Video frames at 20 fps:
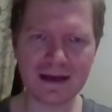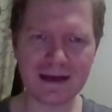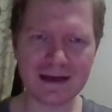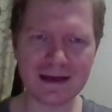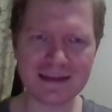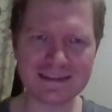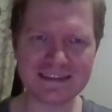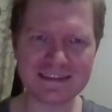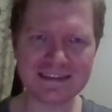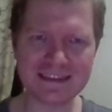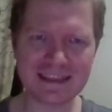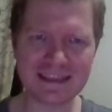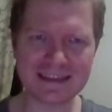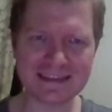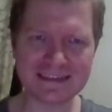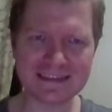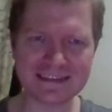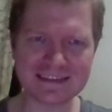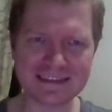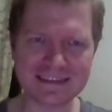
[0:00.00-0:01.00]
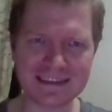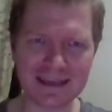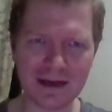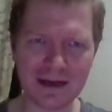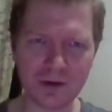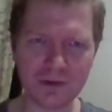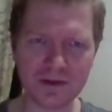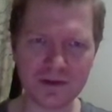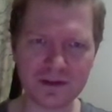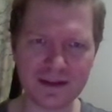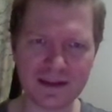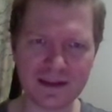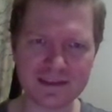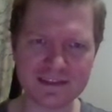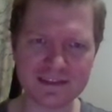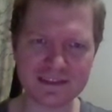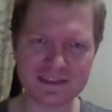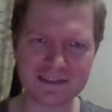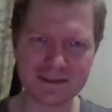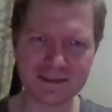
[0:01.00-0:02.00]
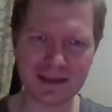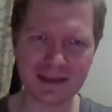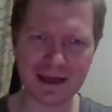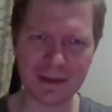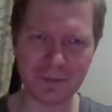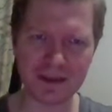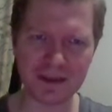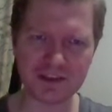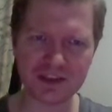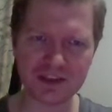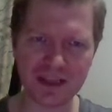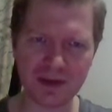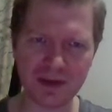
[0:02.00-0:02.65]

Sneaky Scout. I mentioned that